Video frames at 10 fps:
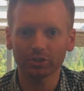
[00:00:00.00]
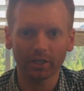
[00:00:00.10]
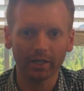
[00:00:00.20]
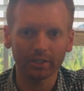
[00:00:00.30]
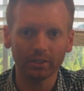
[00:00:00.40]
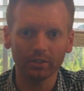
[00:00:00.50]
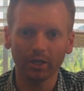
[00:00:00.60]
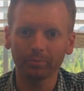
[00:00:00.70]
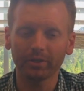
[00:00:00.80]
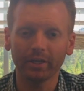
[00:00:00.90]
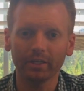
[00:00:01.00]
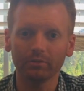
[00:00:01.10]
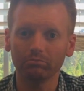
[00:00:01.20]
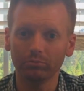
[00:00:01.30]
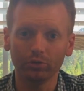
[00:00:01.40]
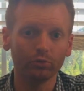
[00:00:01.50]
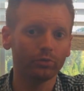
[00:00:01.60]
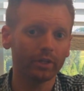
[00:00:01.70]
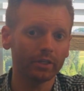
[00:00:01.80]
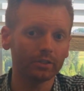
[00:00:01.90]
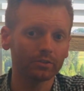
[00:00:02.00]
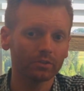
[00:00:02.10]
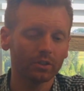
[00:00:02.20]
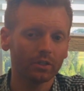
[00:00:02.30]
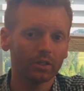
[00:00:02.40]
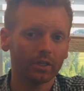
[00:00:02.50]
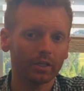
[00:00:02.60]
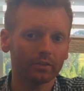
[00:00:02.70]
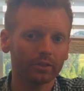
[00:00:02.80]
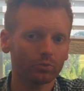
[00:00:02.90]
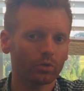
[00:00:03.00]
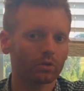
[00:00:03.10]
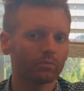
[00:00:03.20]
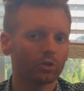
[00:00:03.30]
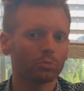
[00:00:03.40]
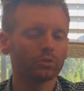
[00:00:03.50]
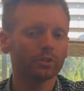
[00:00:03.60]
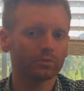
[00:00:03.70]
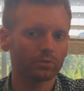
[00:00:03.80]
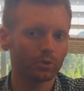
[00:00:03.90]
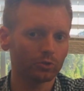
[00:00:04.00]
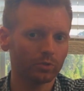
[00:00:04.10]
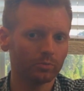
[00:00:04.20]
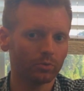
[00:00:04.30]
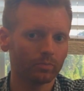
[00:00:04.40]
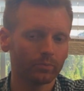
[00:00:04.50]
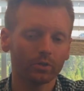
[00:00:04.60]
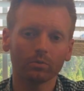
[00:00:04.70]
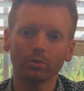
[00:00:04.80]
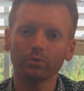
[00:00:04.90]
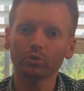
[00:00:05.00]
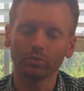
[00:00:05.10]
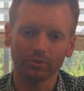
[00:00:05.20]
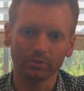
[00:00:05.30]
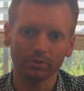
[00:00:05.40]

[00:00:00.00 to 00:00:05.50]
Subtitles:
shiny, up-to-date, new things. And that's what a convertible is for most people. Well, new ones at